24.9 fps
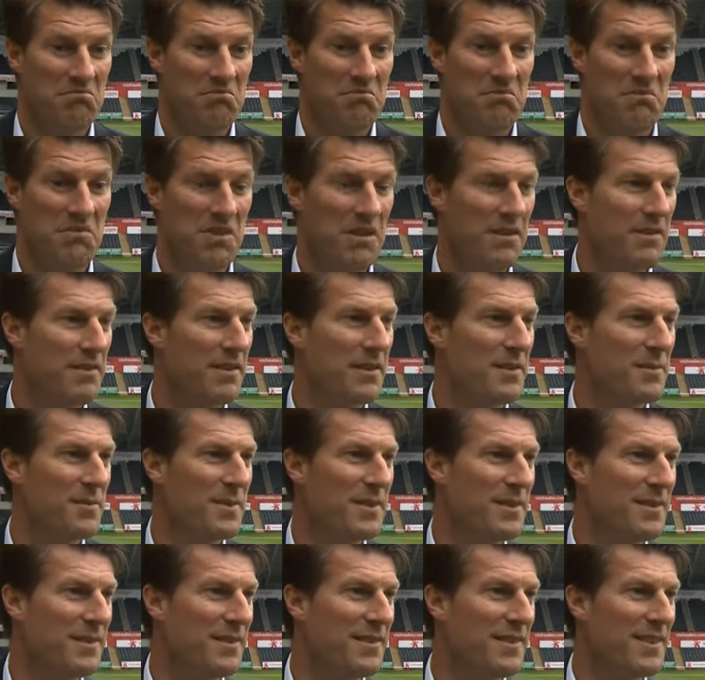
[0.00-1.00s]
I think it's
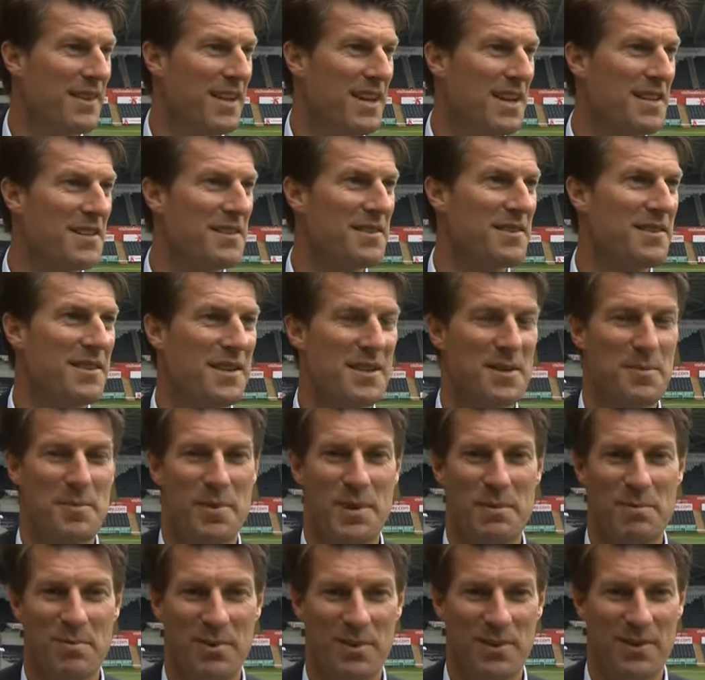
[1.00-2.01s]
been nice
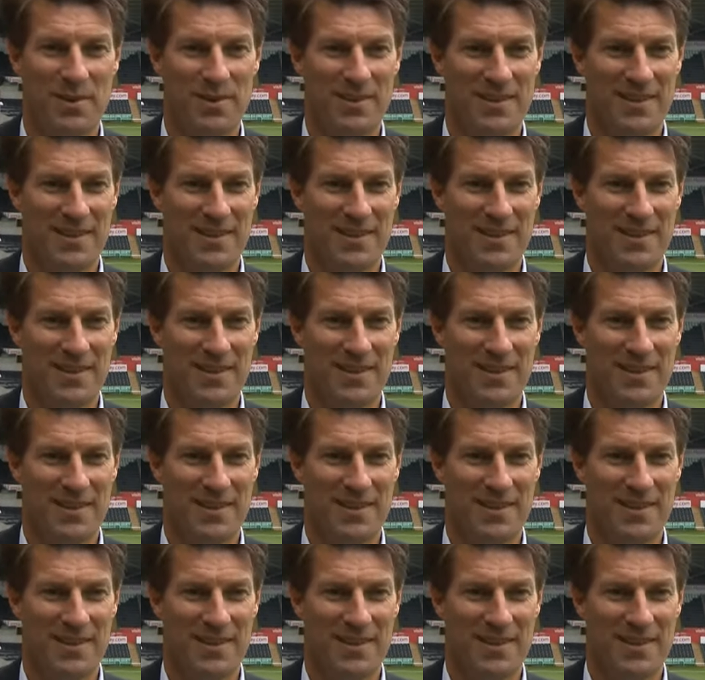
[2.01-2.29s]
people.